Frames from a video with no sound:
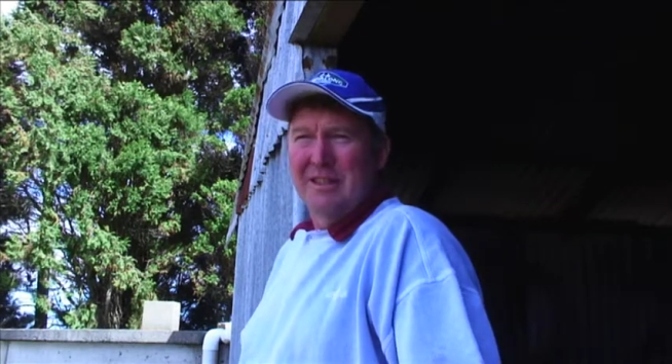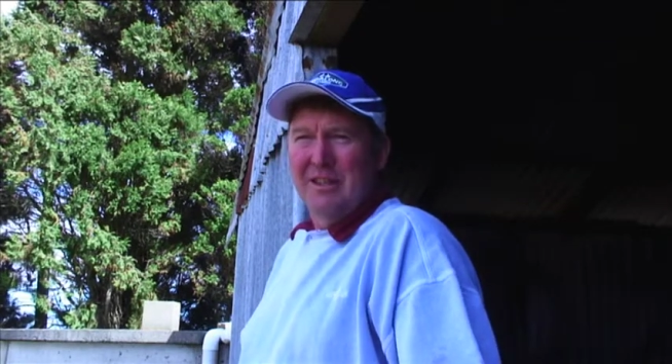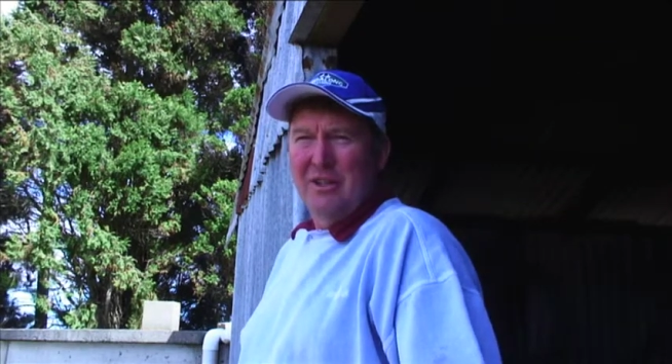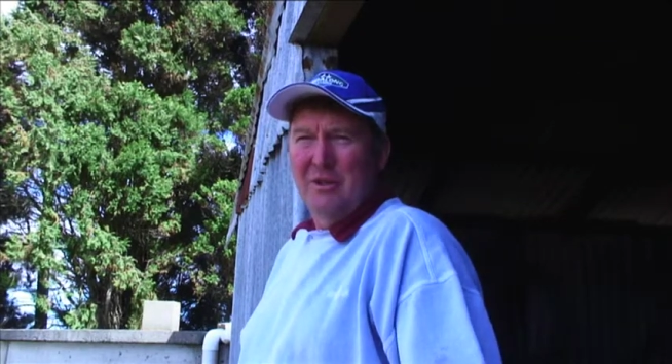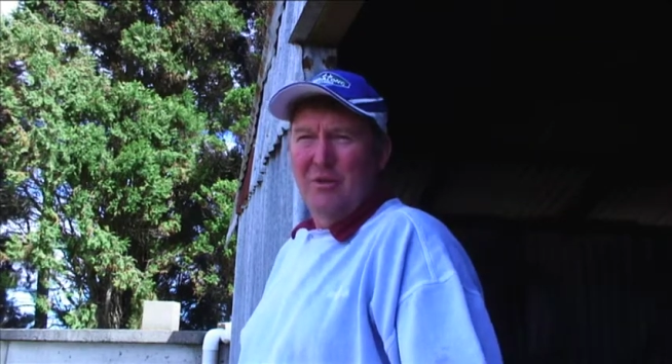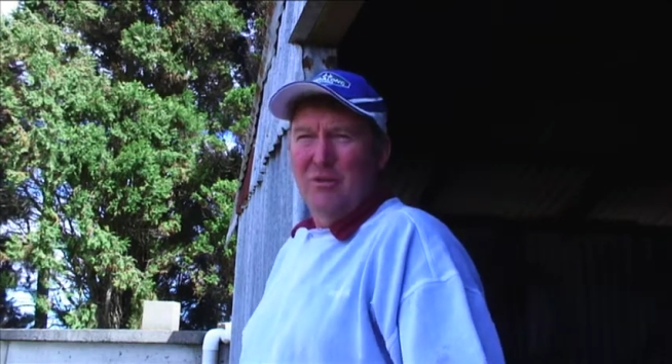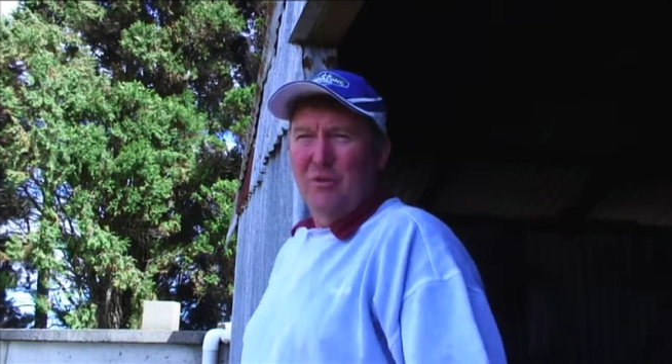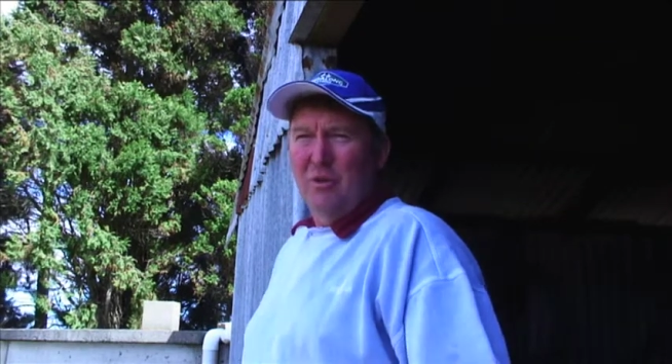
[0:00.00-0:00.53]

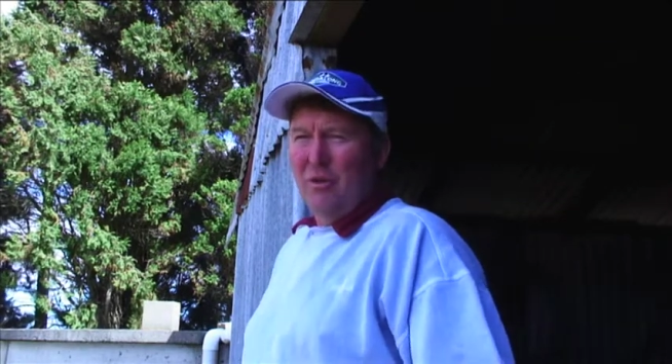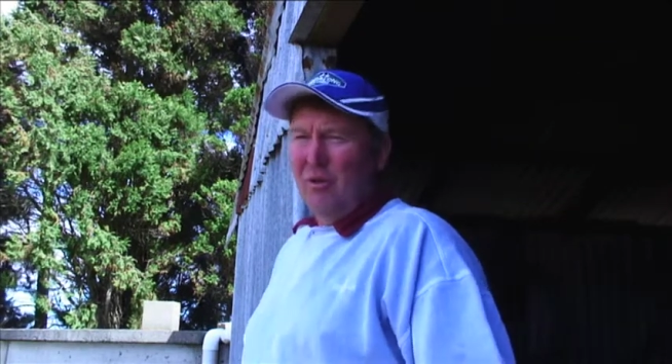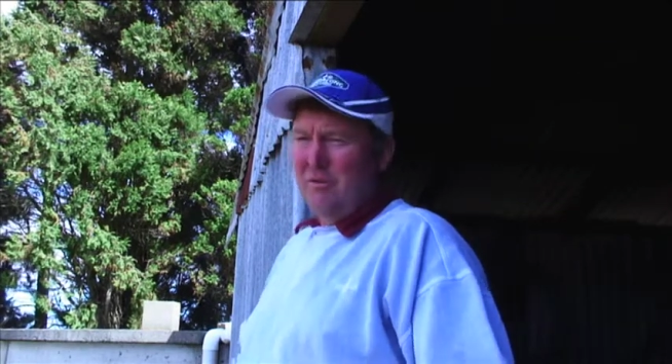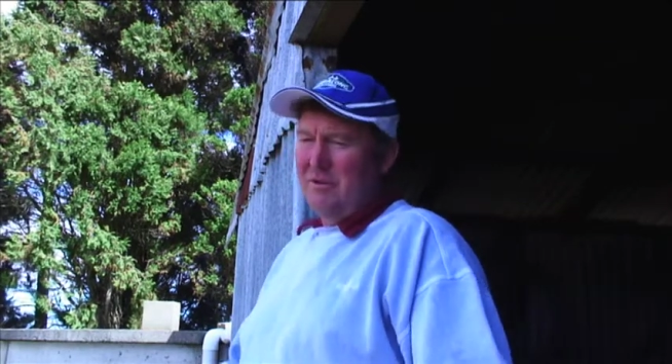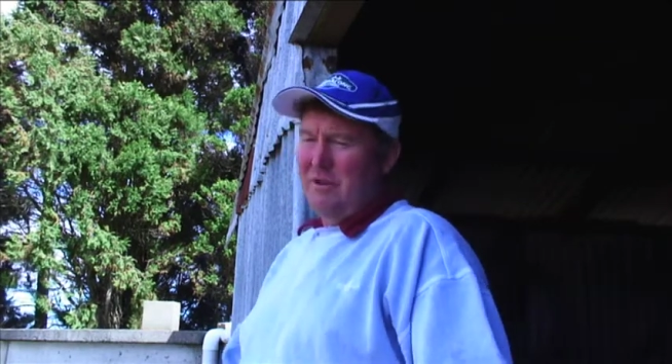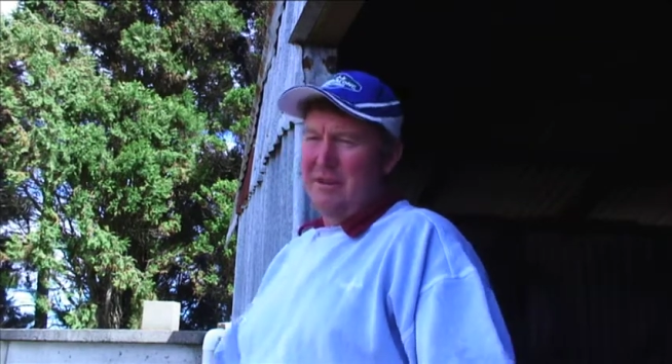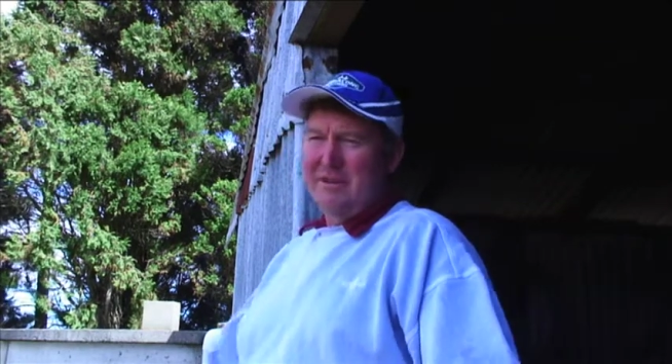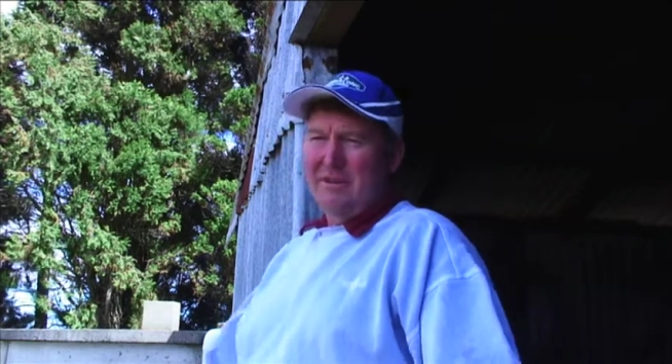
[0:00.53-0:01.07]
it
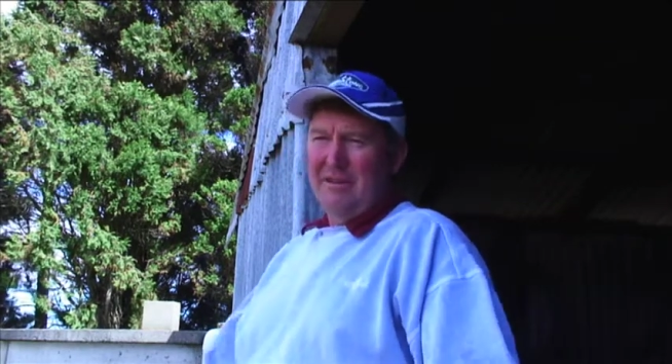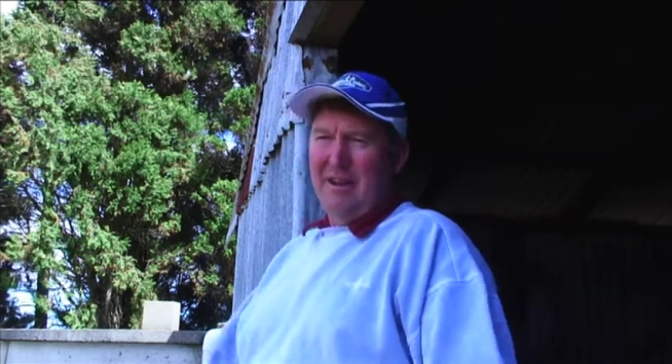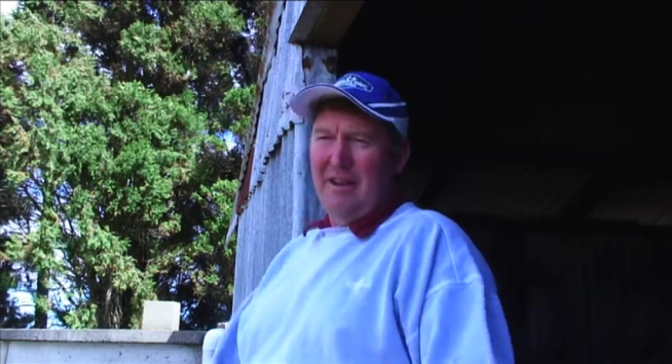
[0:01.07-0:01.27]
all just,